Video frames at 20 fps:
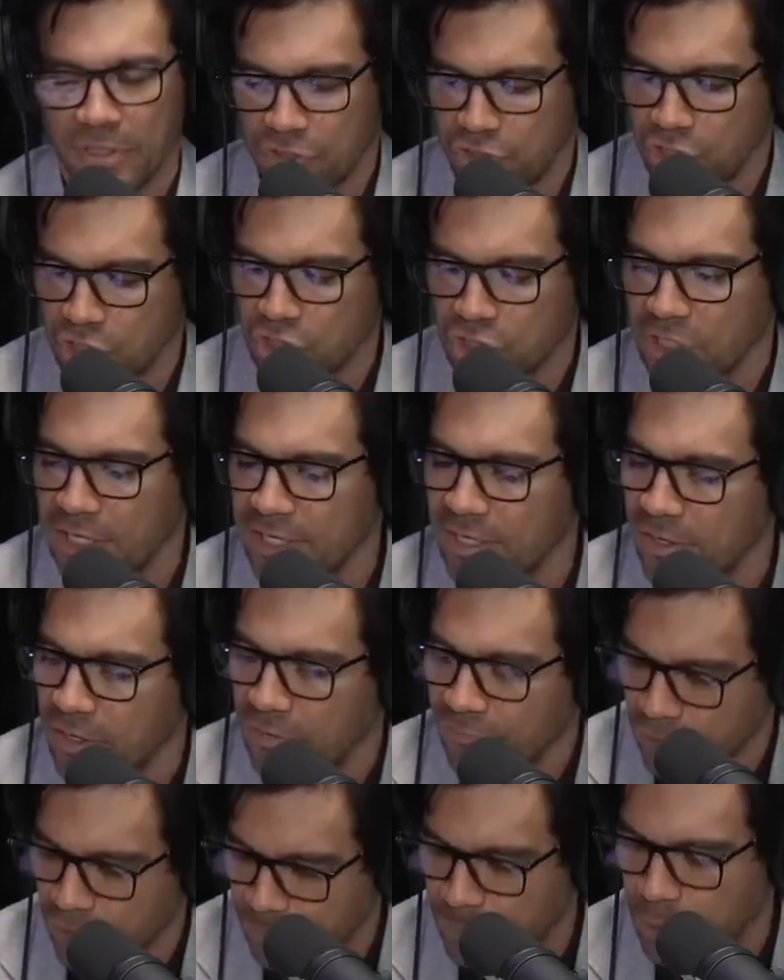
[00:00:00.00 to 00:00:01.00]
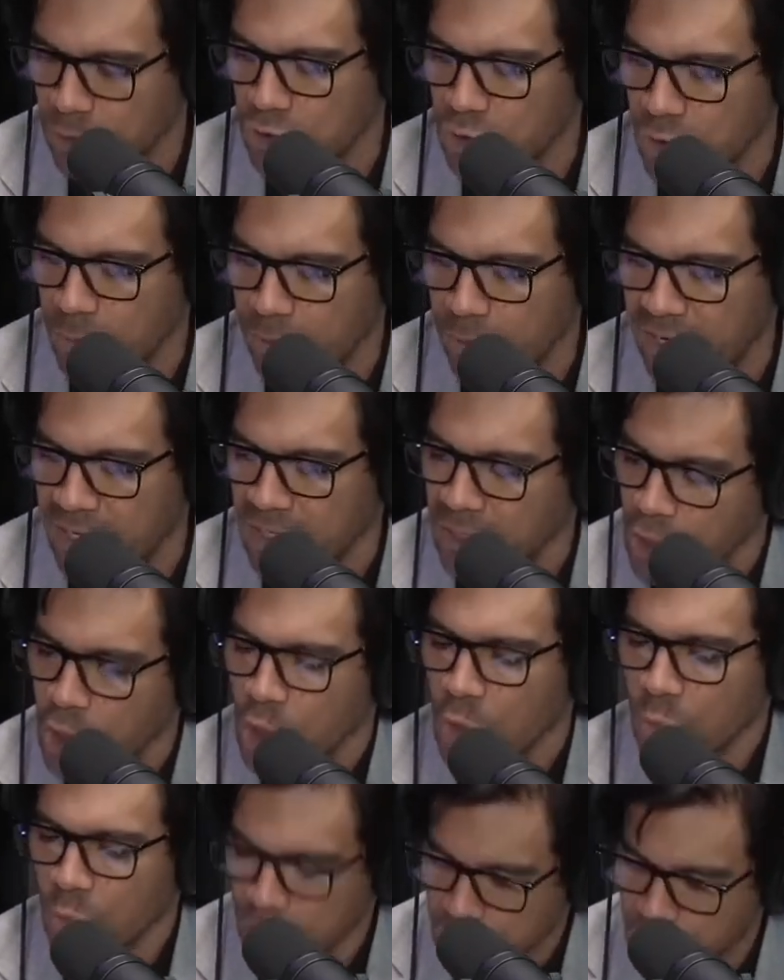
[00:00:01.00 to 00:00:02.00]
just like for a personal brand,
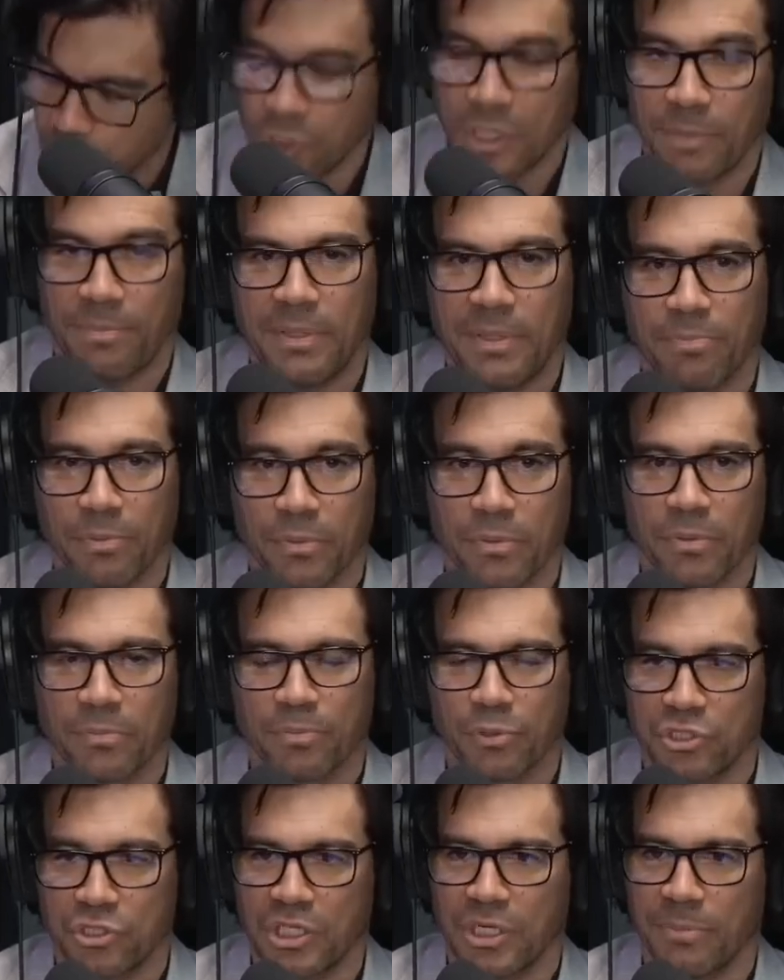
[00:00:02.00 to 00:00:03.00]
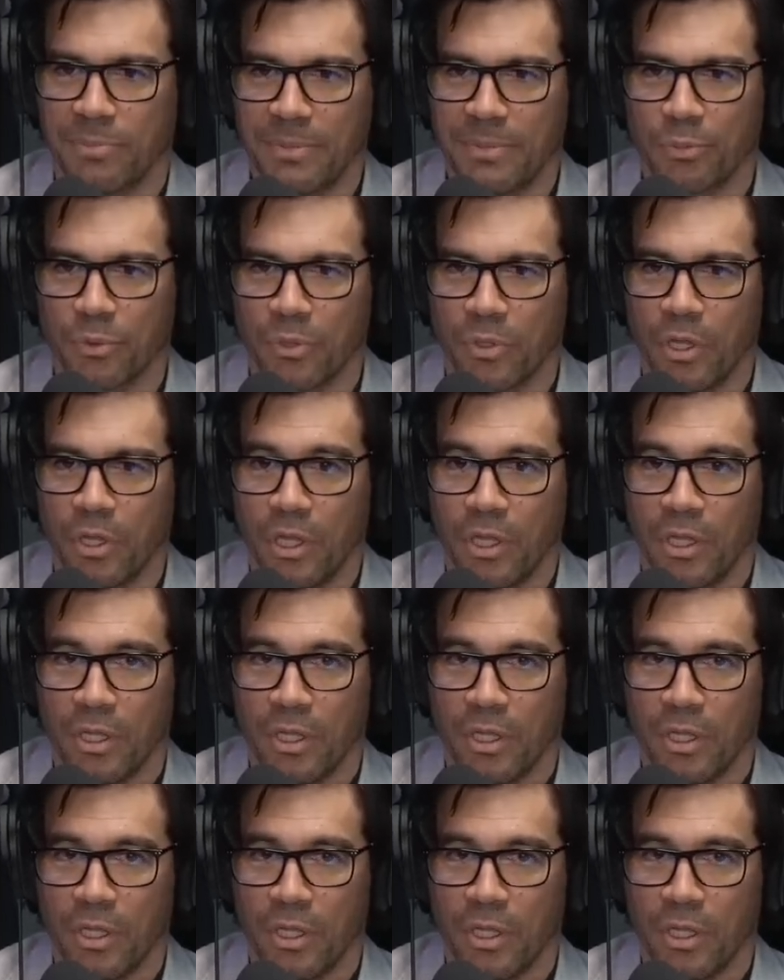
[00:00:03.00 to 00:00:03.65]
where 20% of people